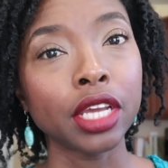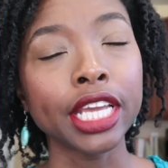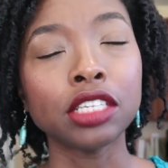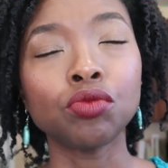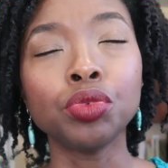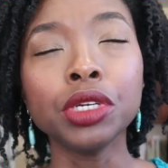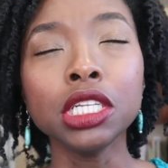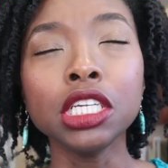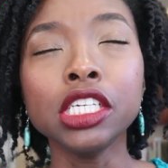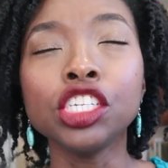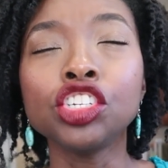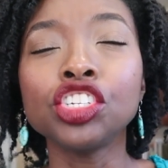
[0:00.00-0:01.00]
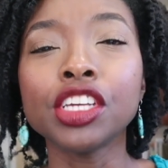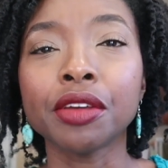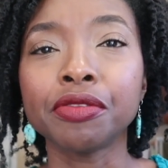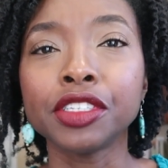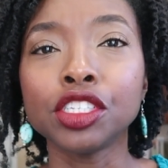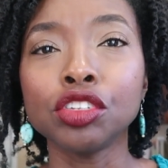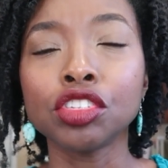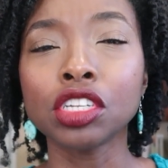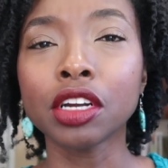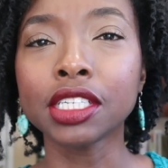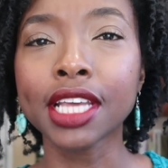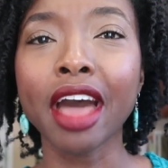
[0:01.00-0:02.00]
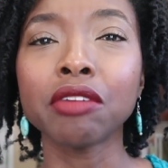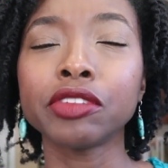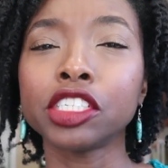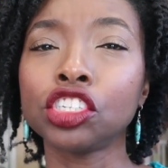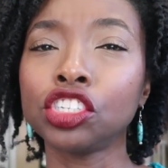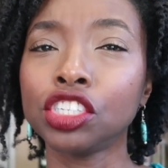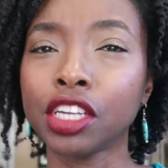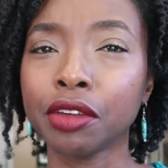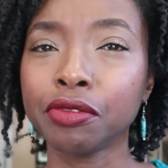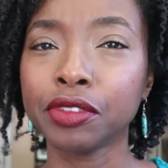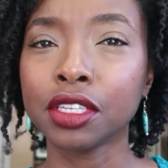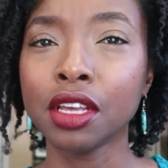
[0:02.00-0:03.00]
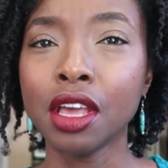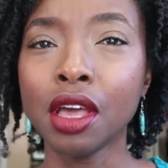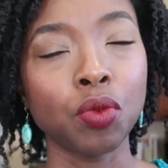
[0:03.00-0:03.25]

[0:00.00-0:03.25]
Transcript: It really shifts. You start to have a shift,